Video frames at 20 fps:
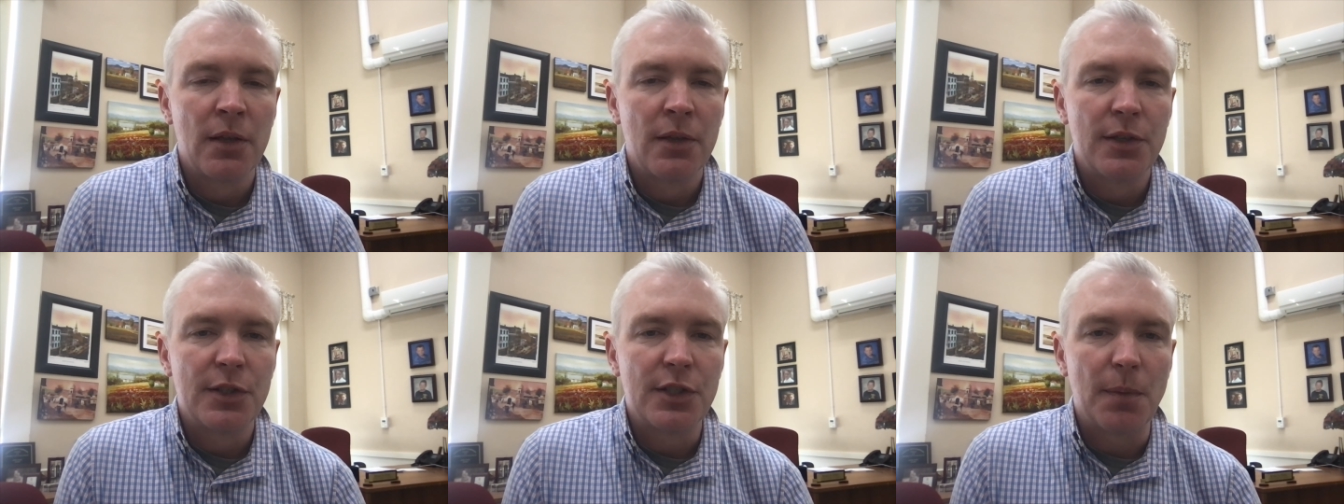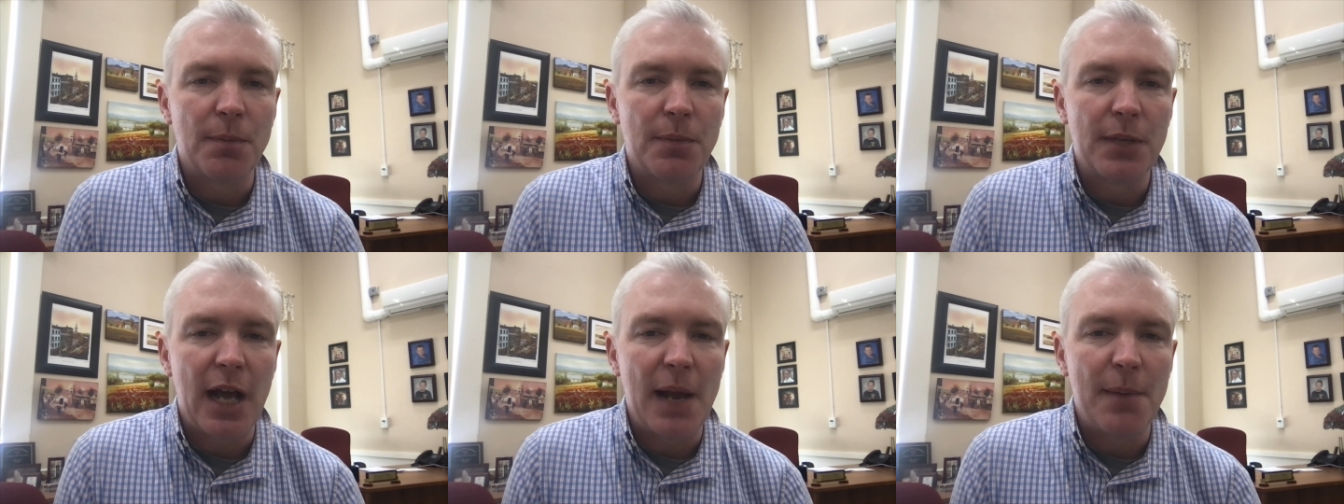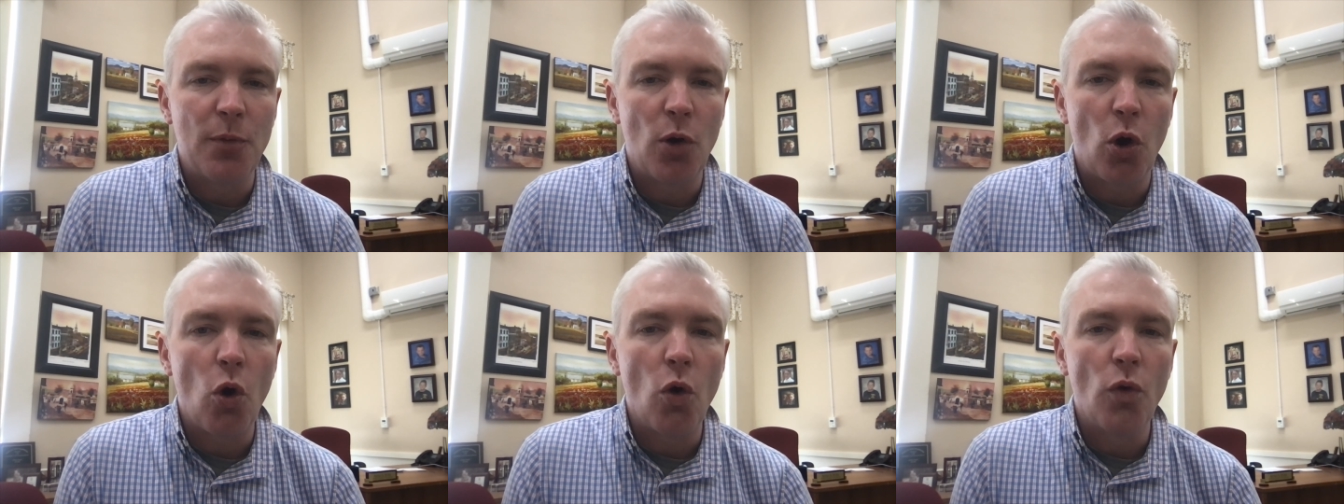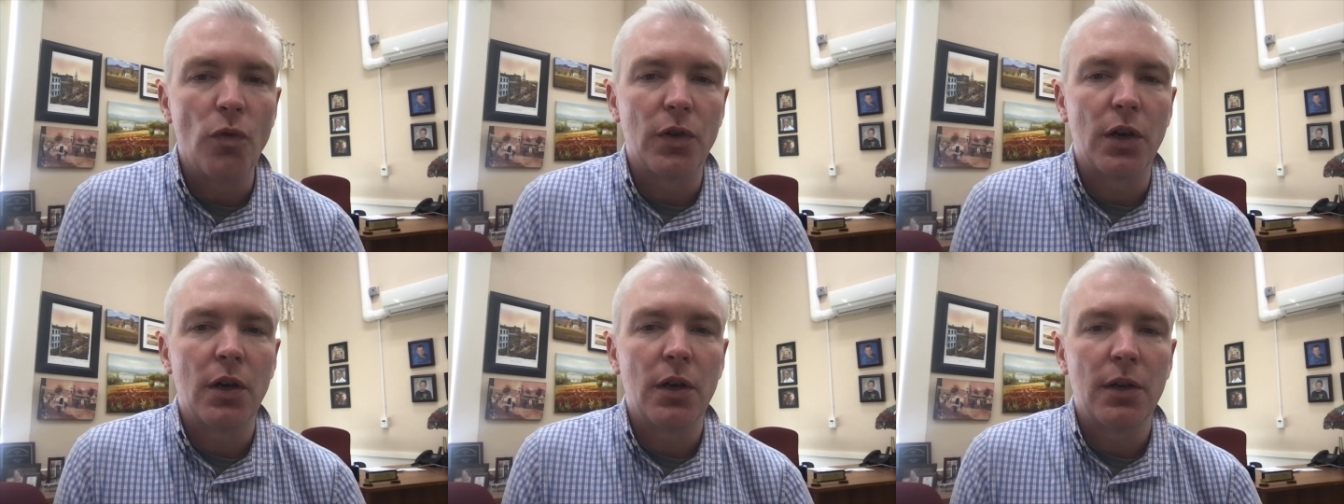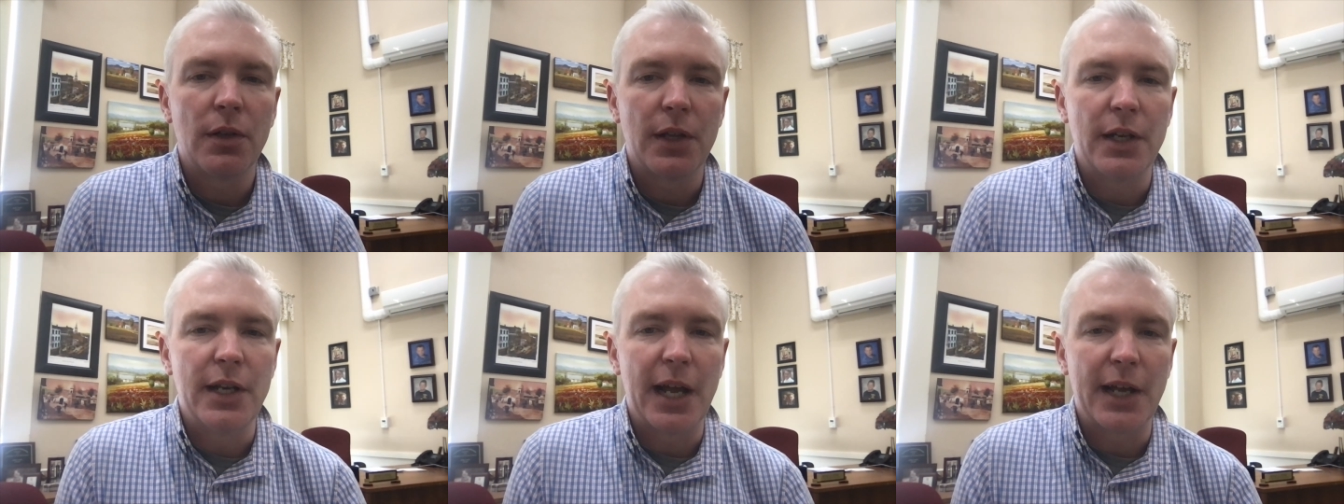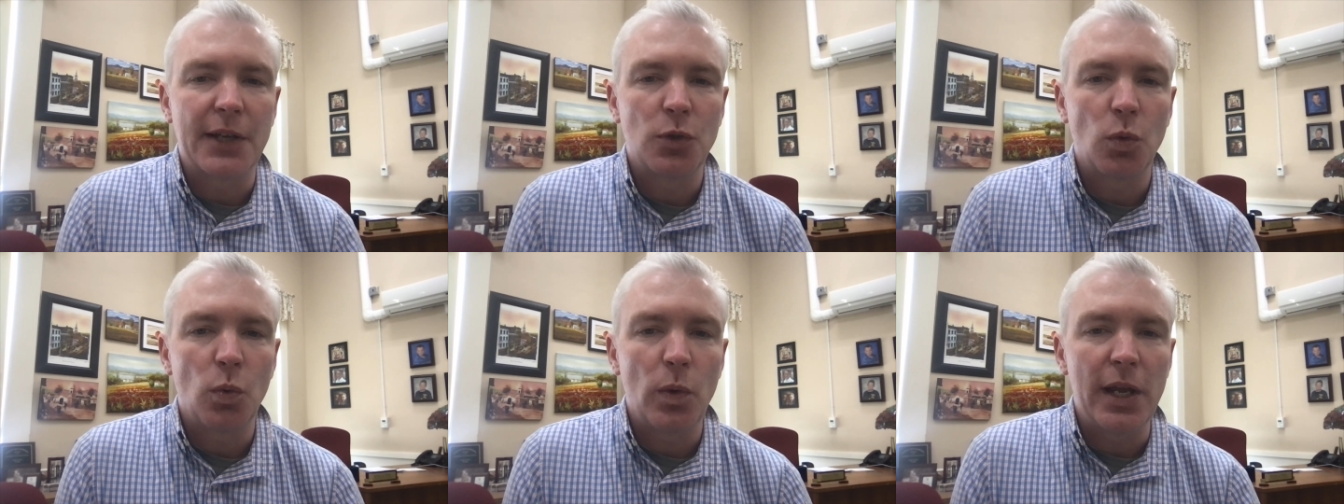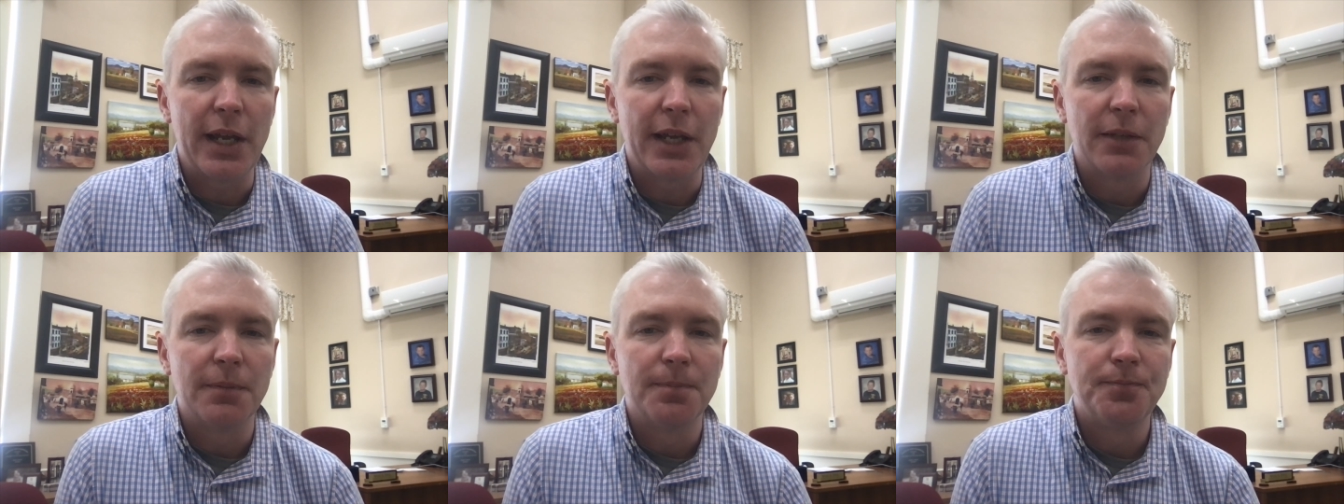sometime over the next
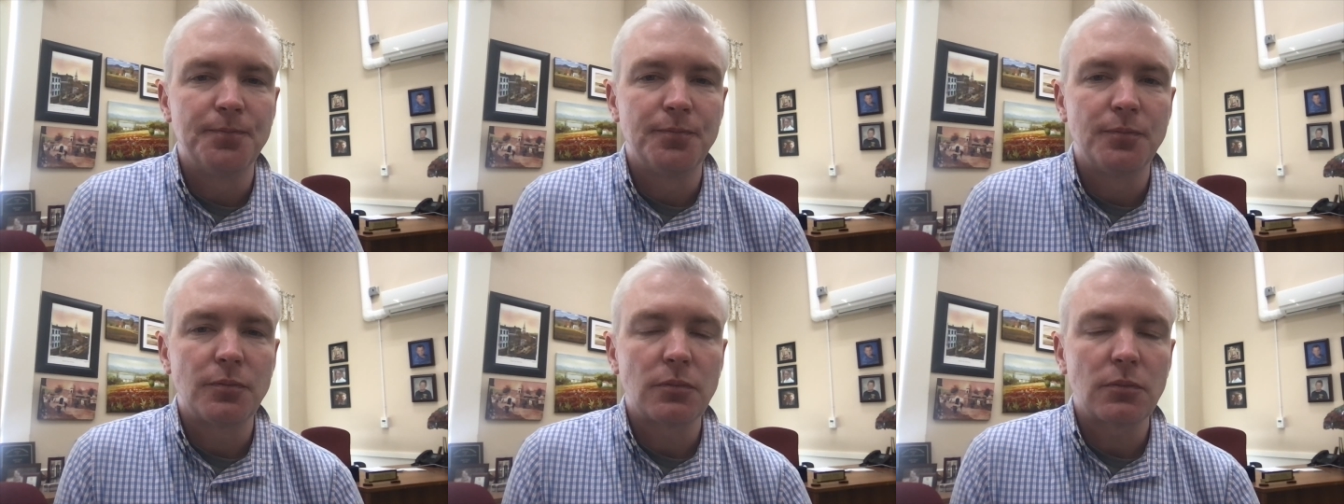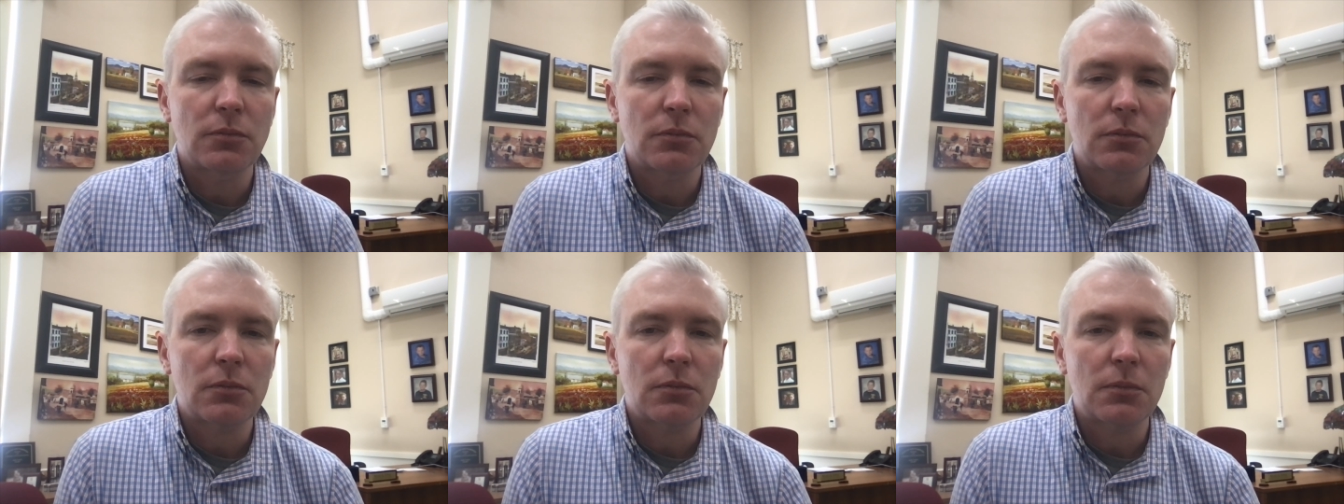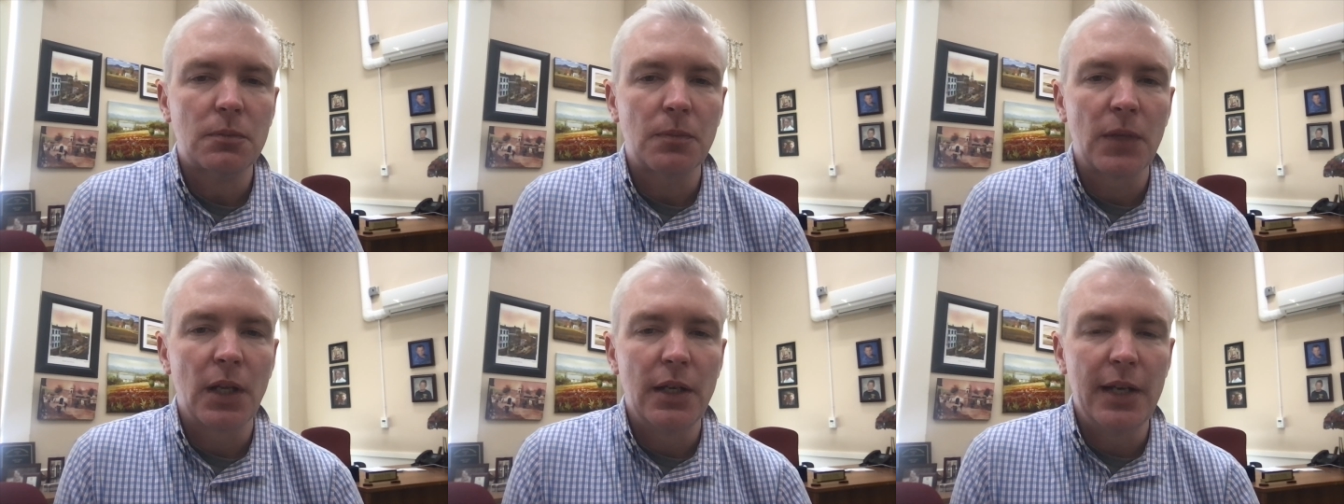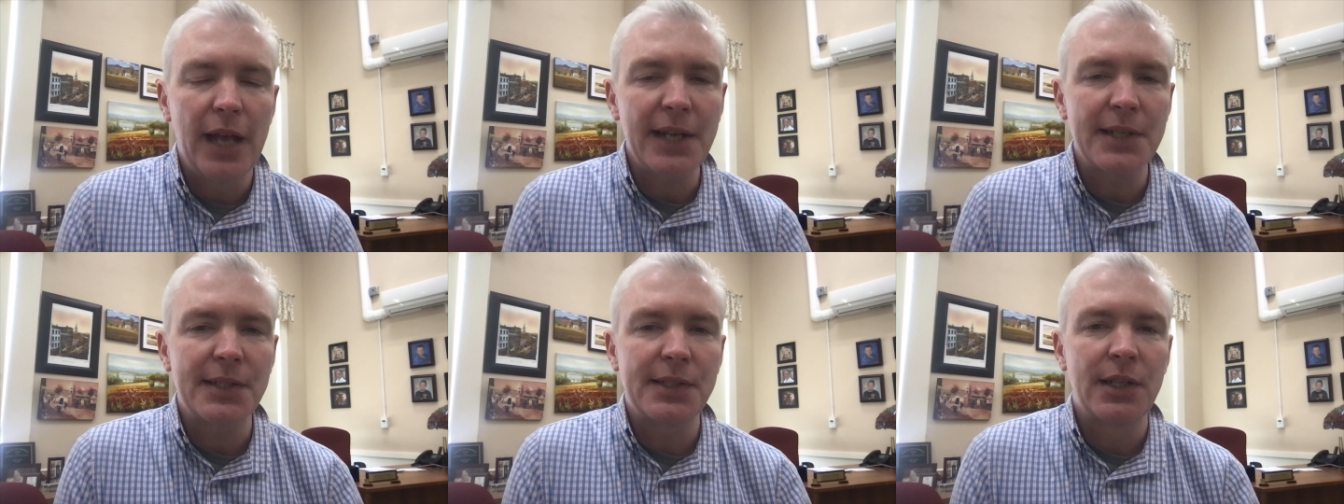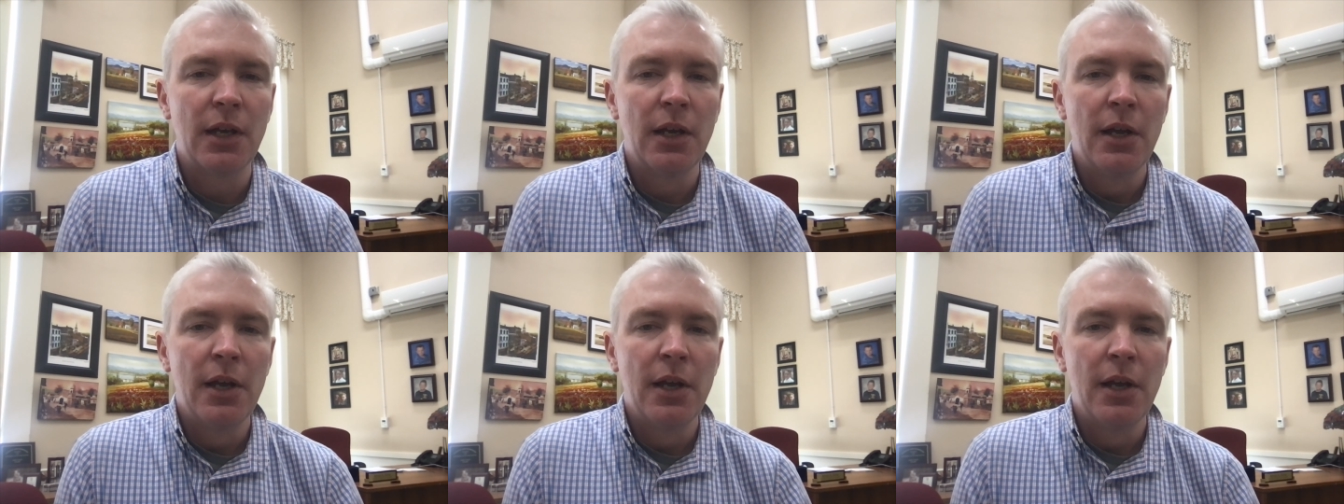week. Next,